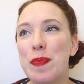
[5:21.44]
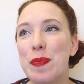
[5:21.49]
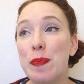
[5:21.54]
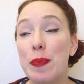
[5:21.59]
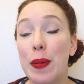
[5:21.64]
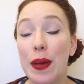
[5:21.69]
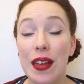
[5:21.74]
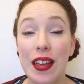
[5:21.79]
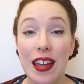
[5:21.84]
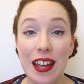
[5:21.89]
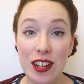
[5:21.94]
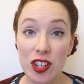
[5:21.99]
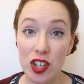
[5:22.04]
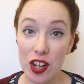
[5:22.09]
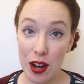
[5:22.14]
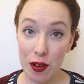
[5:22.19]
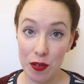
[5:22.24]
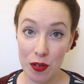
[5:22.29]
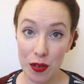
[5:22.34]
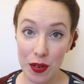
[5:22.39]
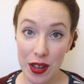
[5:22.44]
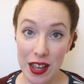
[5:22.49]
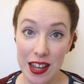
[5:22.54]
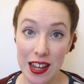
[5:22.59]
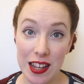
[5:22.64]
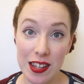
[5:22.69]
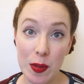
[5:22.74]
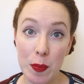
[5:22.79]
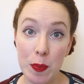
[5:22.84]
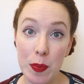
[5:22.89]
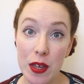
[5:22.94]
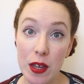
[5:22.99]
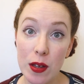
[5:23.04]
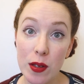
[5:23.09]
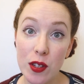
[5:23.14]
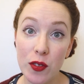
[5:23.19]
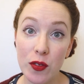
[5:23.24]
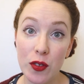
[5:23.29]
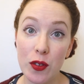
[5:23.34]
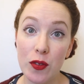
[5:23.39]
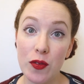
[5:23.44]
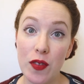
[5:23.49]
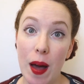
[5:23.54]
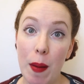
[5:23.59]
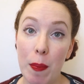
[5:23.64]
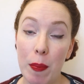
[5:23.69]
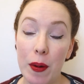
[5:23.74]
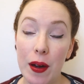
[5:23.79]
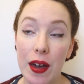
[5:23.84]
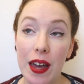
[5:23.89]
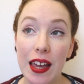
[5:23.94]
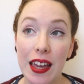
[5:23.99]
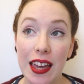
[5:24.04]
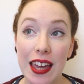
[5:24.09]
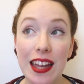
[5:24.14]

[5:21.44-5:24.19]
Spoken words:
But in general, it is a beautiful fabric.